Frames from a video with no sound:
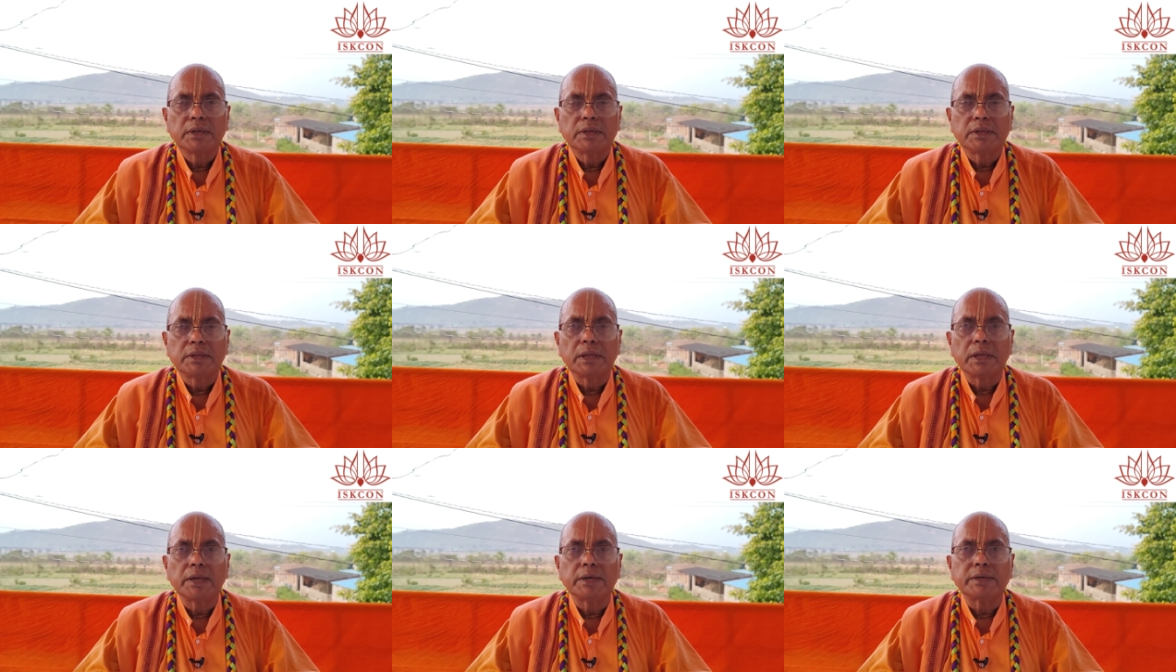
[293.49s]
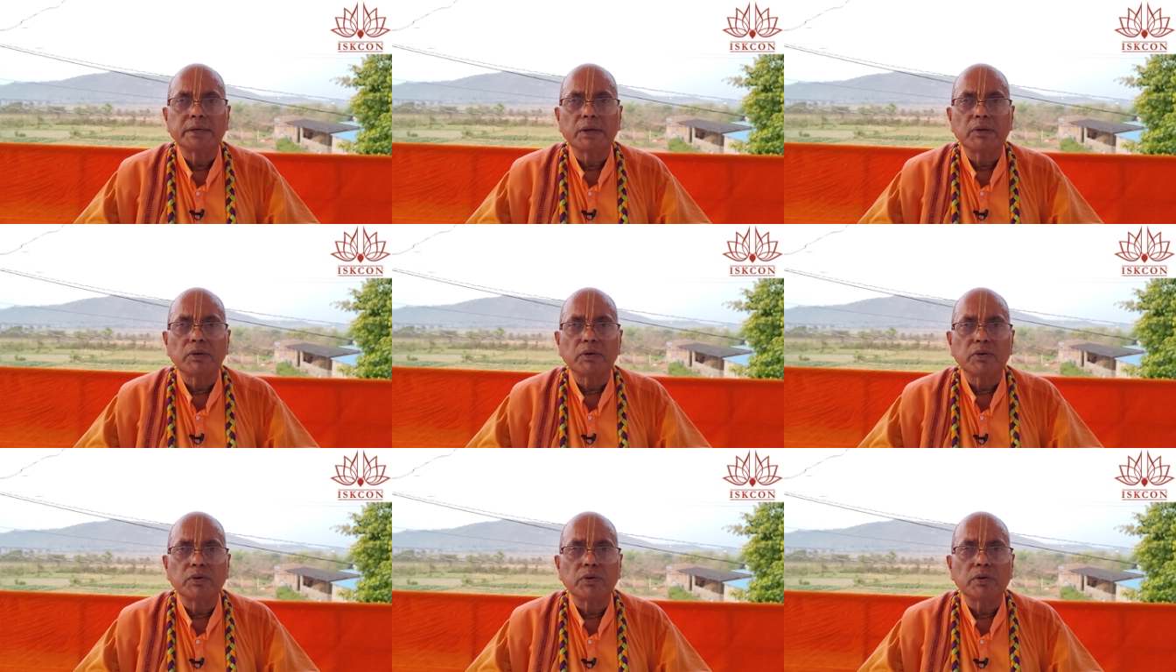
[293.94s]
They
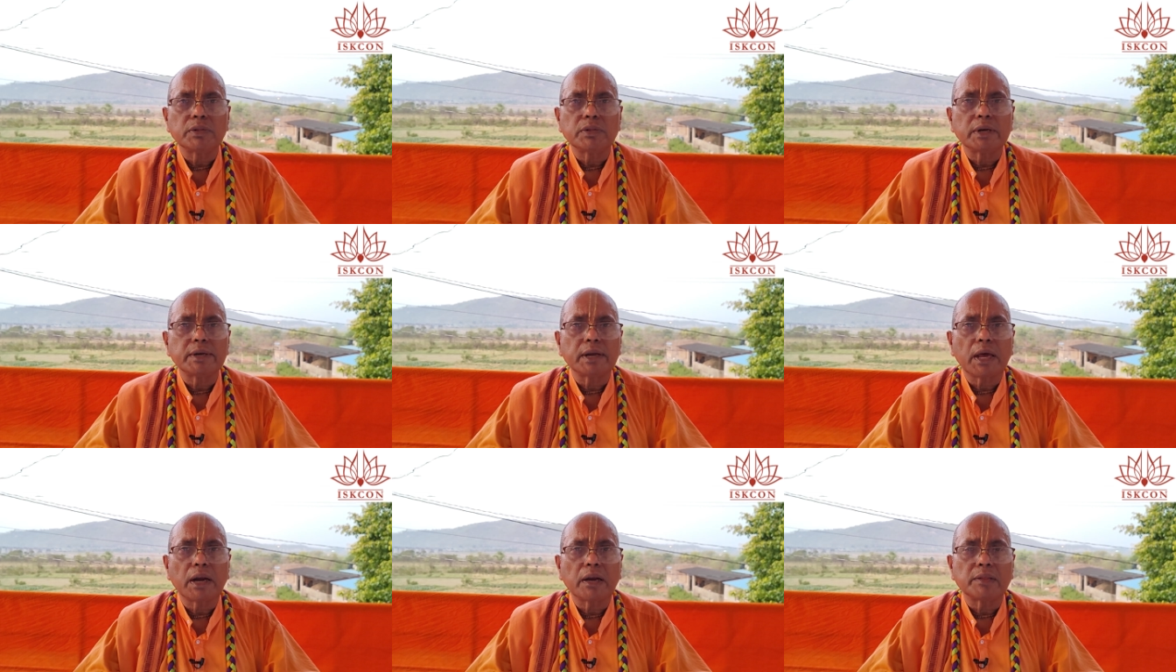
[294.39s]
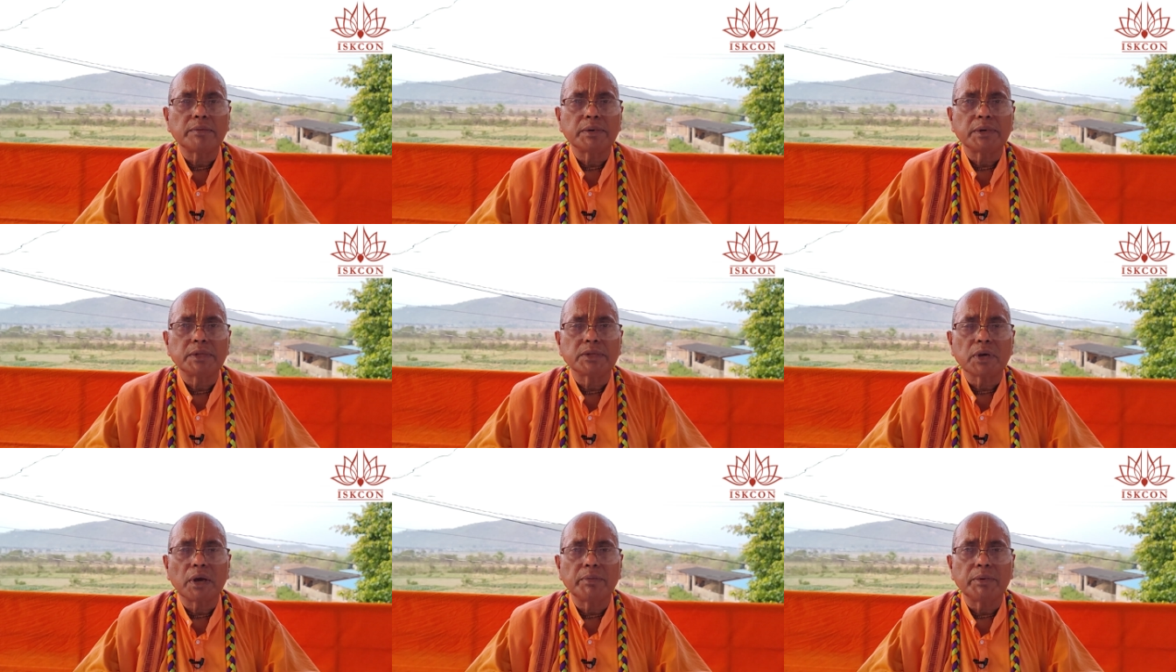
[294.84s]
told that Narada
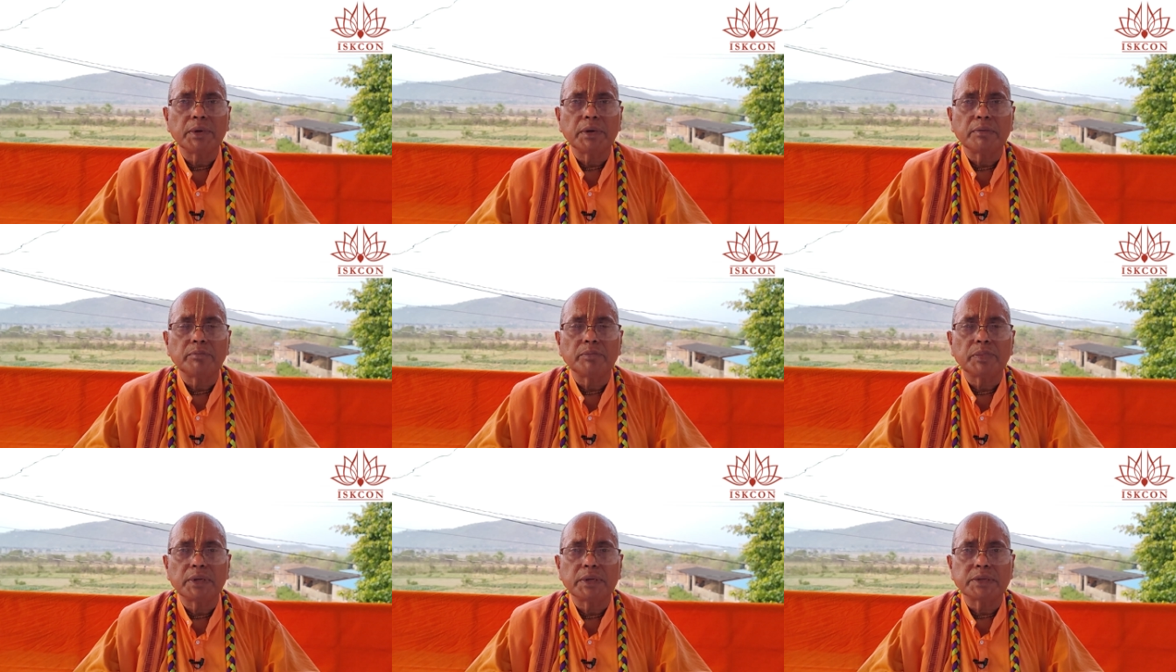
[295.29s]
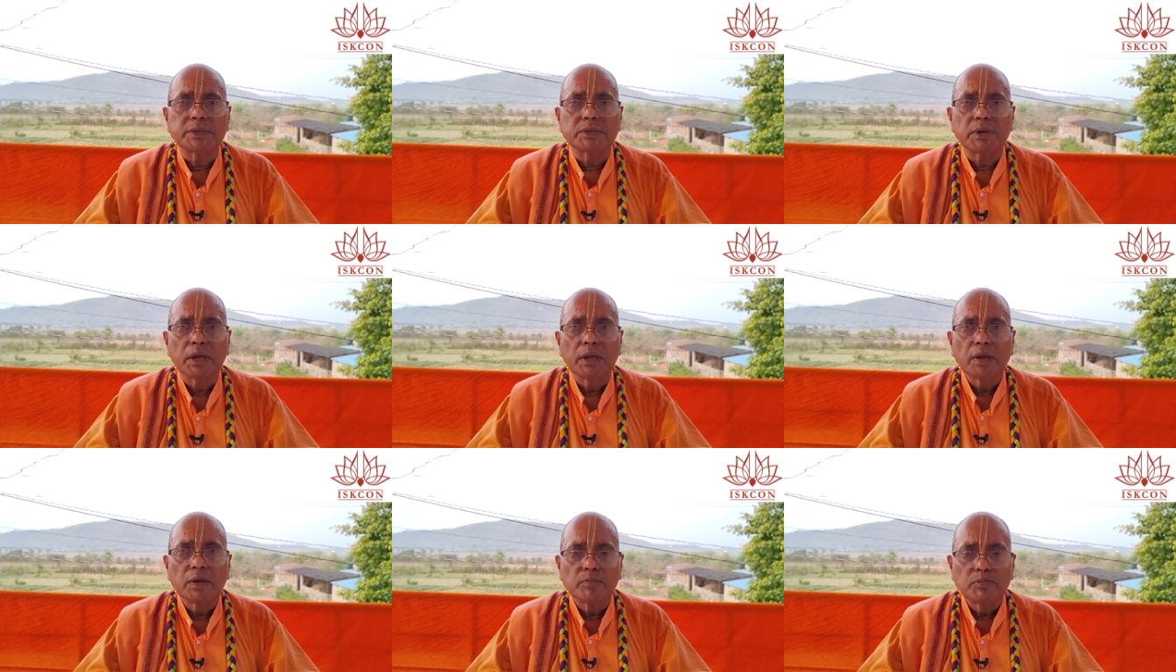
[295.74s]
Muni is coming, please
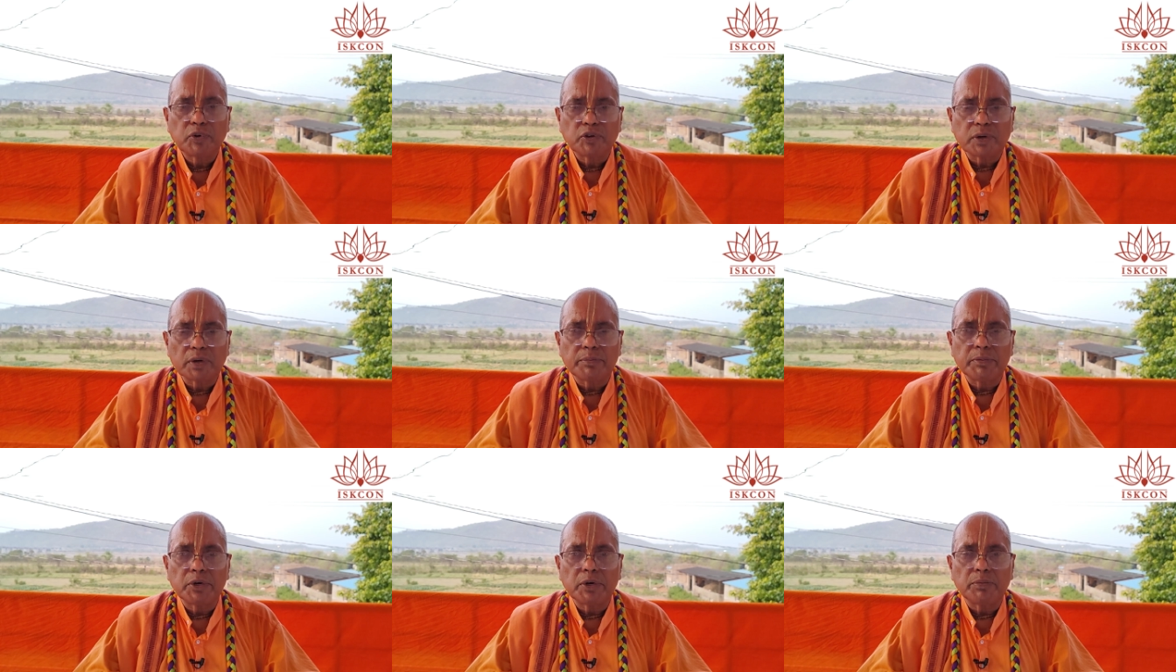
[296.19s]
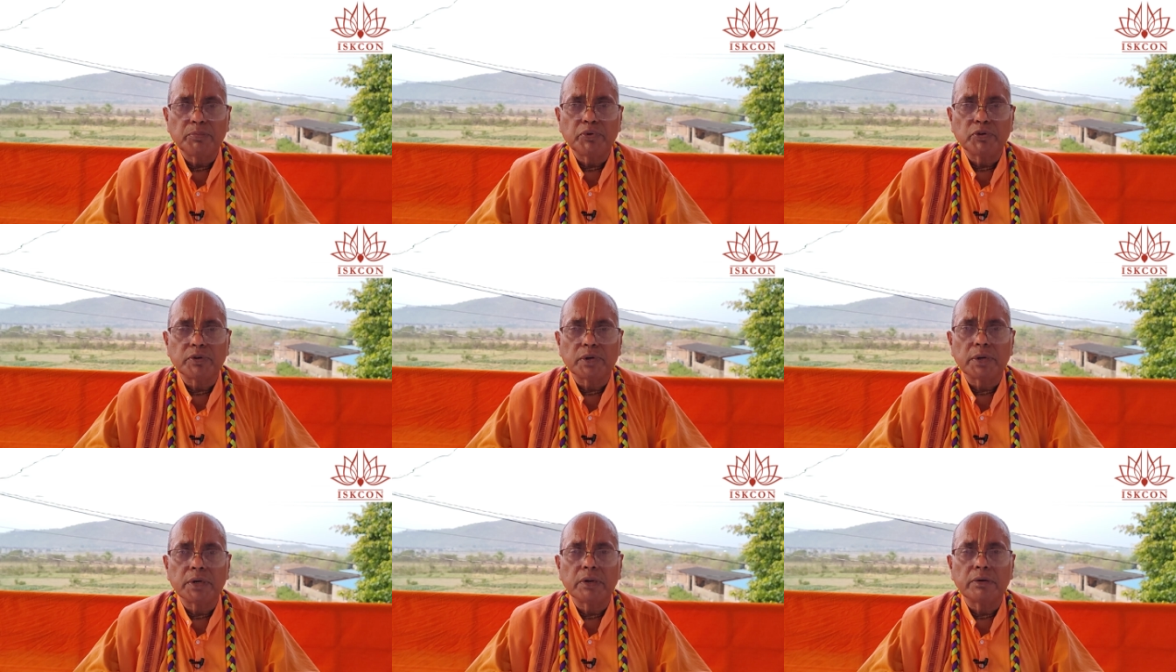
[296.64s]
put on
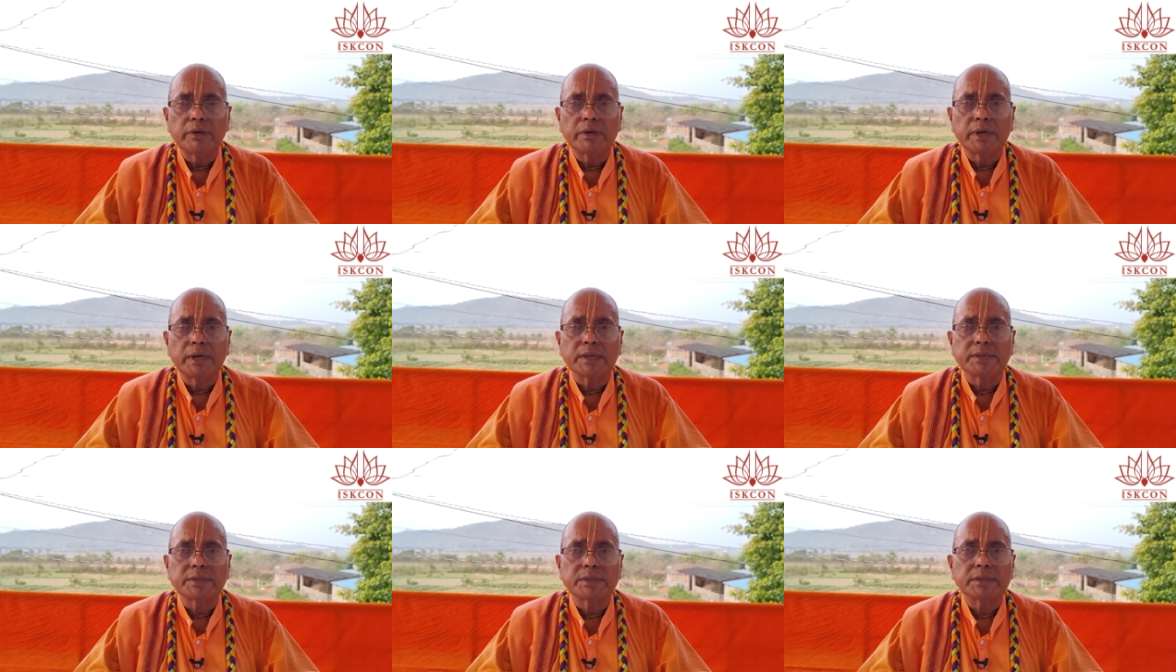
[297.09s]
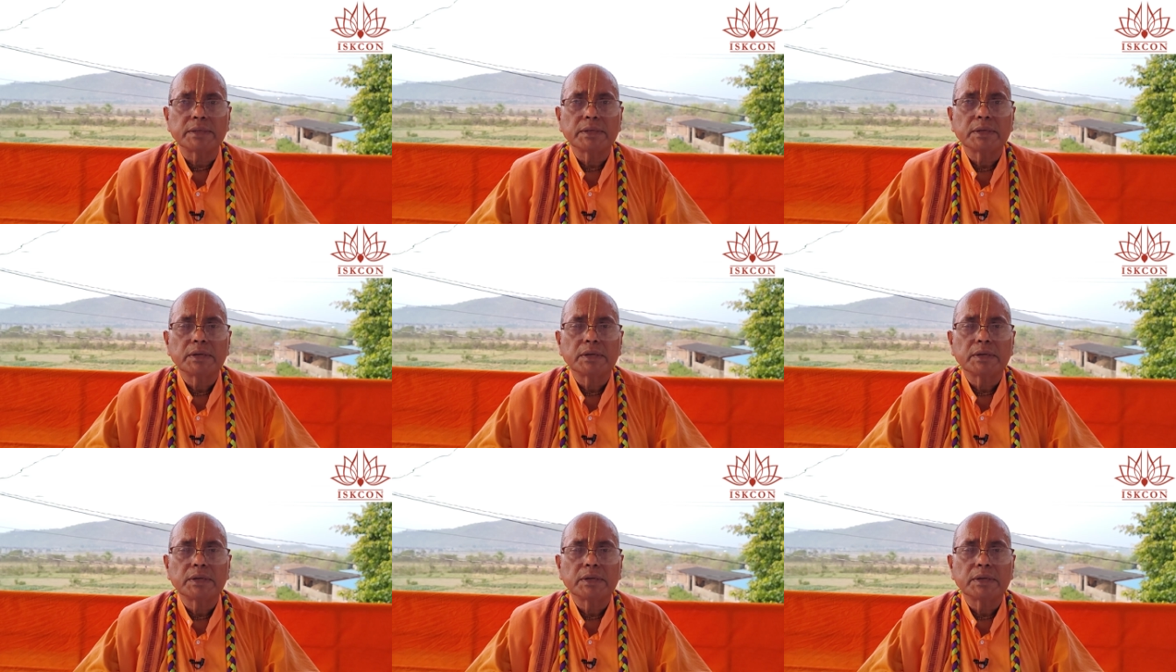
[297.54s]
your dress.